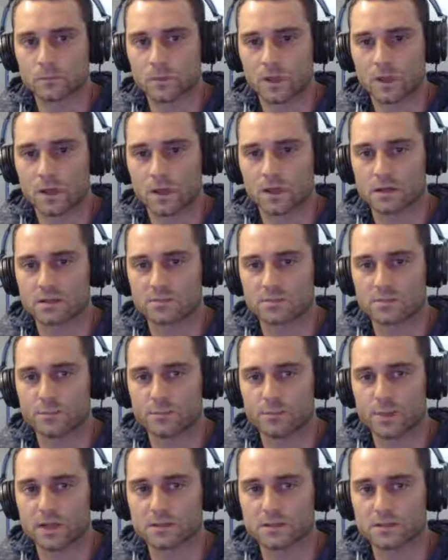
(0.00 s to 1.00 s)
And it's
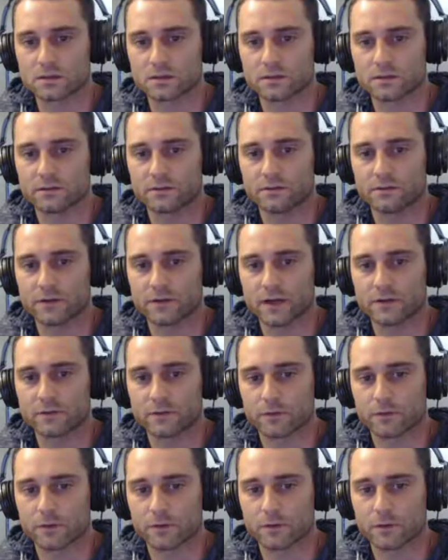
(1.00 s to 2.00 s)
basically a fight
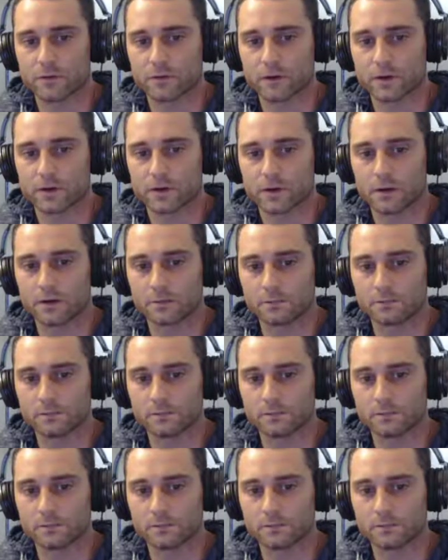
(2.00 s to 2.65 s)
for third right now.